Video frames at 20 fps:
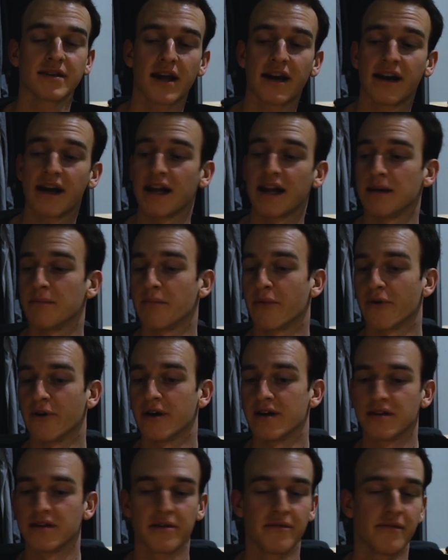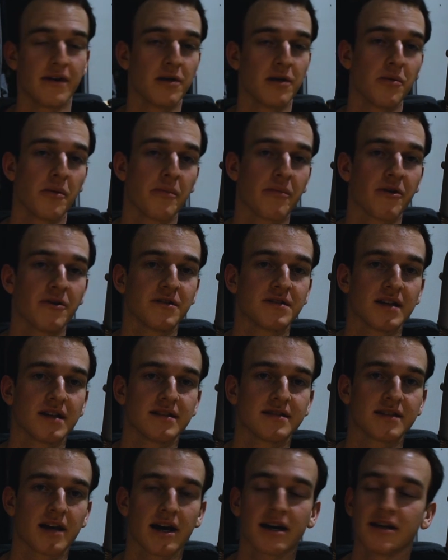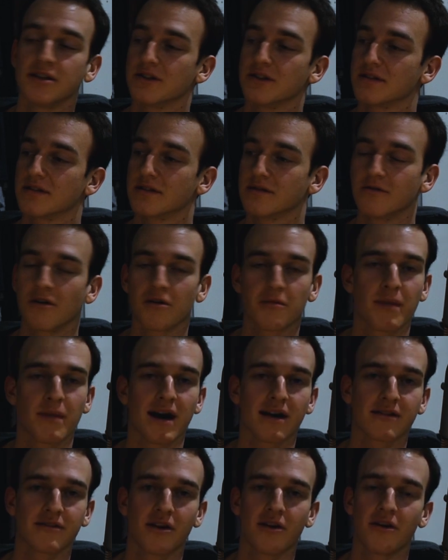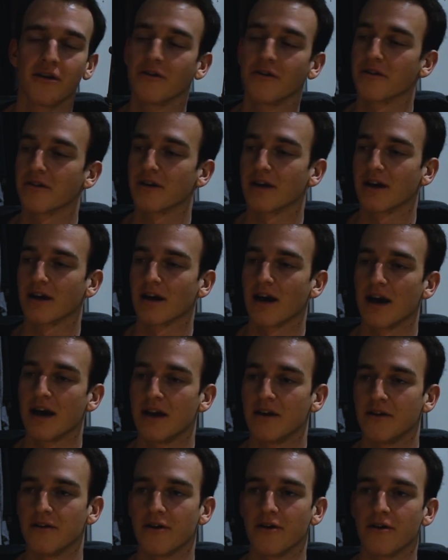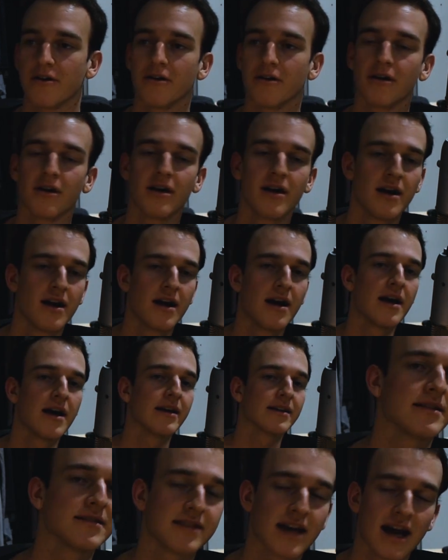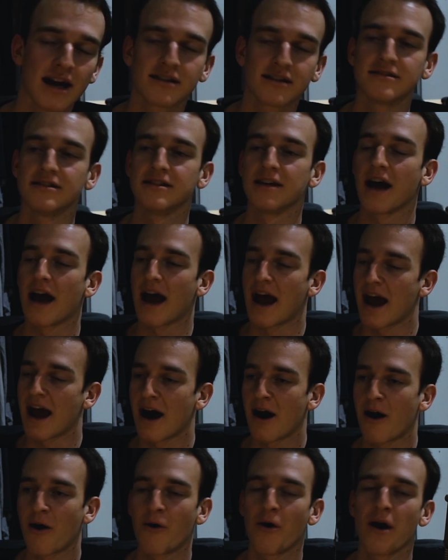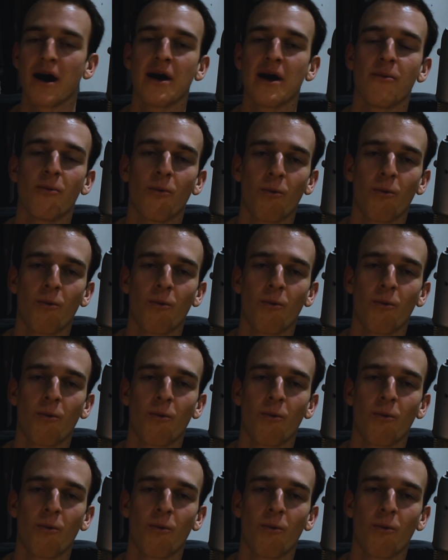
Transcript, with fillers: that at any point in the development process, I can just look back on the whole thing and know exactly how and